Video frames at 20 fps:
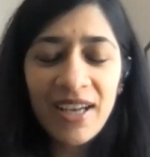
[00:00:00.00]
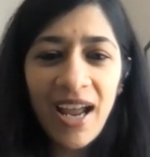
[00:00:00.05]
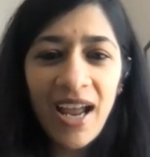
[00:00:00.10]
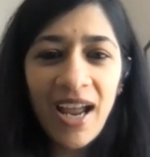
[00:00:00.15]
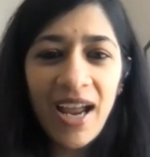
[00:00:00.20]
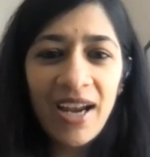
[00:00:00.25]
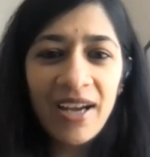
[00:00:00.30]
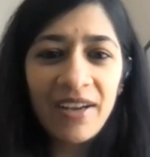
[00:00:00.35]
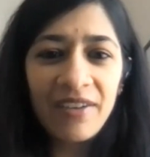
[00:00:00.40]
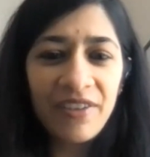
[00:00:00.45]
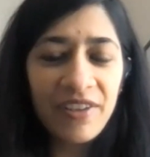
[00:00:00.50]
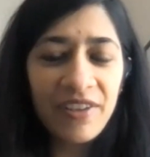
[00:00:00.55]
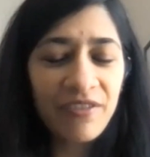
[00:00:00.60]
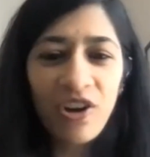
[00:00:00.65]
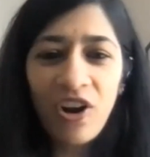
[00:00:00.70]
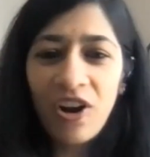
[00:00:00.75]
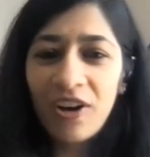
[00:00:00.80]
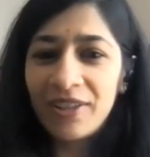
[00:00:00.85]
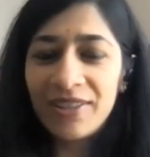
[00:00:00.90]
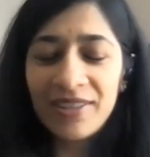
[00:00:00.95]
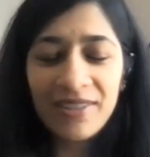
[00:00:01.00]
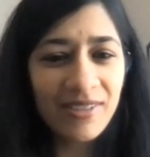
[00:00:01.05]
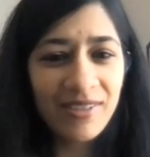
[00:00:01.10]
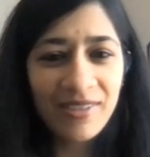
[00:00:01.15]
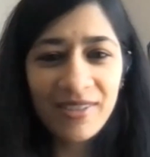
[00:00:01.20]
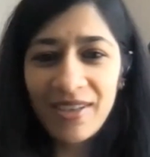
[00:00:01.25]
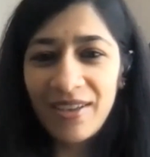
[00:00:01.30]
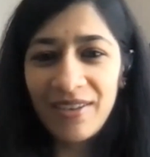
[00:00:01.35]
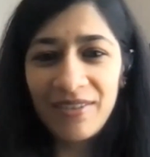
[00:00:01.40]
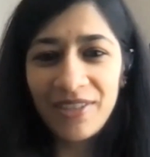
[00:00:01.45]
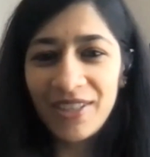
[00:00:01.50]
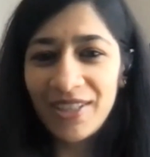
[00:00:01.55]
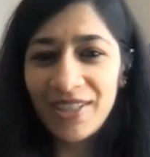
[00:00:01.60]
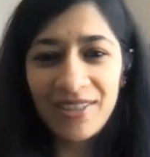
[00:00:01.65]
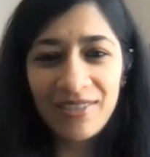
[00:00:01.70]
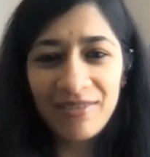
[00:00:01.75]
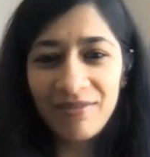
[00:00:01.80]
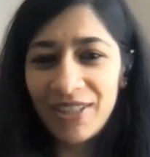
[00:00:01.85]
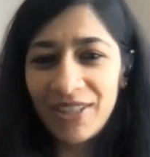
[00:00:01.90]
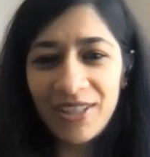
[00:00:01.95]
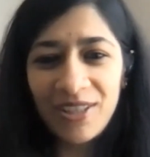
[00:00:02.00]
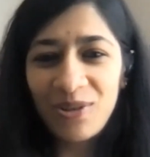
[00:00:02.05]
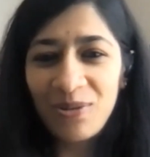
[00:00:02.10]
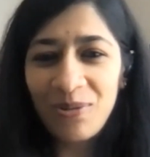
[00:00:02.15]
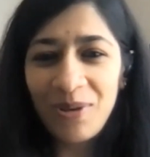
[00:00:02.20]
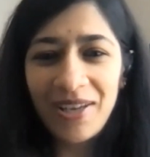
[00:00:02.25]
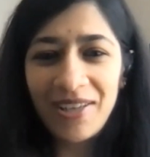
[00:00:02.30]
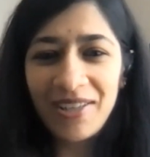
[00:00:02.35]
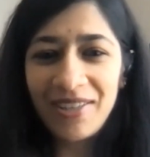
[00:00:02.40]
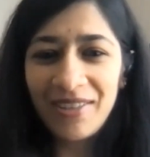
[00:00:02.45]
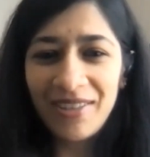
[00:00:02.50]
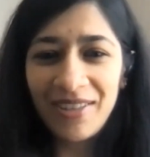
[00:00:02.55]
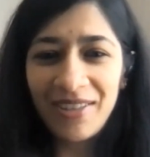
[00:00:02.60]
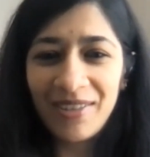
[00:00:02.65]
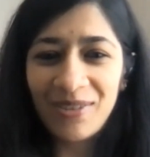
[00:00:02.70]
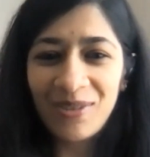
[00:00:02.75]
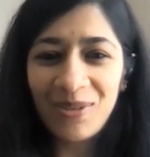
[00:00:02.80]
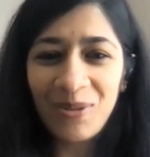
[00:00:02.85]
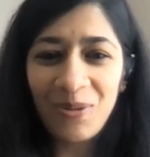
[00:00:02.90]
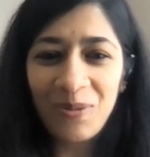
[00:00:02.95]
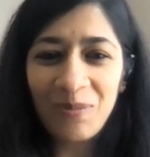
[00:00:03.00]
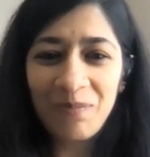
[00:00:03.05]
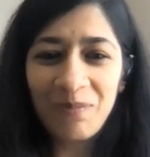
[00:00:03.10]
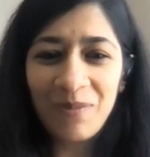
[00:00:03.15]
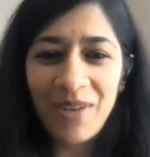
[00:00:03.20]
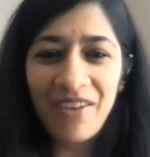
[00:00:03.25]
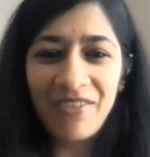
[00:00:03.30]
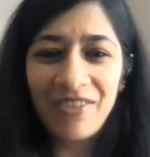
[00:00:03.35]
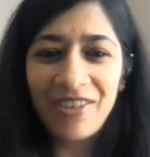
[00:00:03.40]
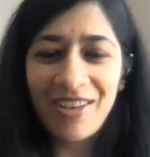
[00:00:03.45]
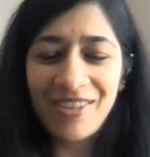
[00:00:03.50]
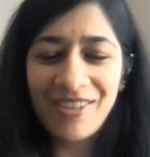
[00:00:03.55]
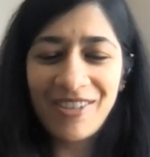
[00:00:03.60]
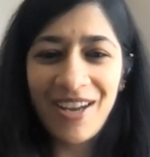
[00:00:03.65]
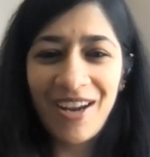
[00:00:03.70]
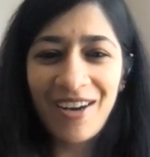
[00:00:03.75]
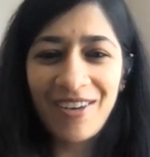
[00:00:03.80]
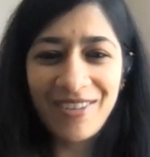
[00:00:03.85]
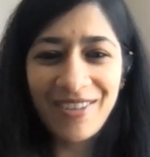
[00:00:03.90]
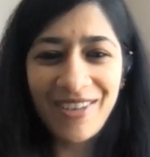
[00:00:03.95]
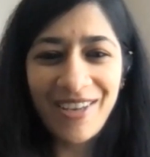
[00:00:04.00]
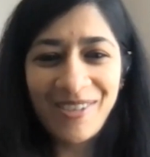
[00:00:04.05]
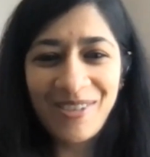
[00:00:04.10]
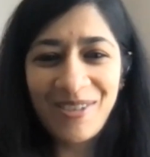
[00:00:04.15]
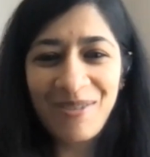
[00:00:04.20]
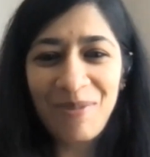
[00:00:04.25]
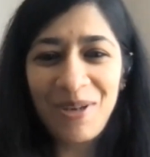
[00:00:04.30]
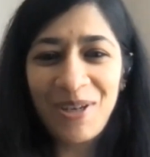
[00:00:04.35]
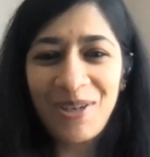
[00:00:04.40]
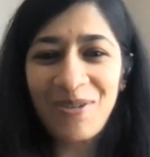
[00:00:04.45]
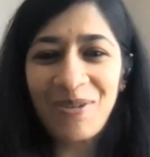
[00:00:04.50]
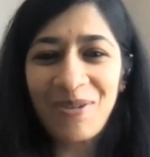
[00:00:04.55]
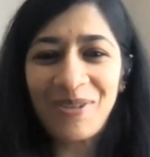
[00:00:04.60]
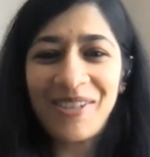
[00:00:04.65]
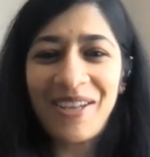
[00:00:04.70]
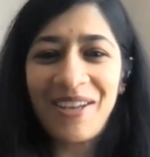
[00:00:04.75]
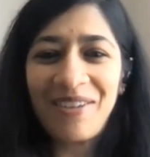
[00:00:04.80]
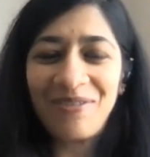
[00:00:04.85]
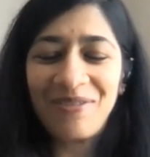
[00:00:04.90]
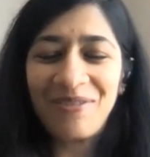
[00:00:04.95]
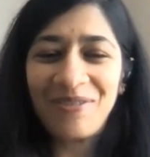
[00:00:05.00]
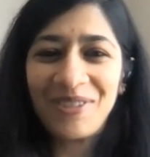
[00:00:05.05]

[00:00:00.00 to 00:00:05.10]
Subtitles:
And we've got this. Yeah, we can do anything. So never underestimate yourself.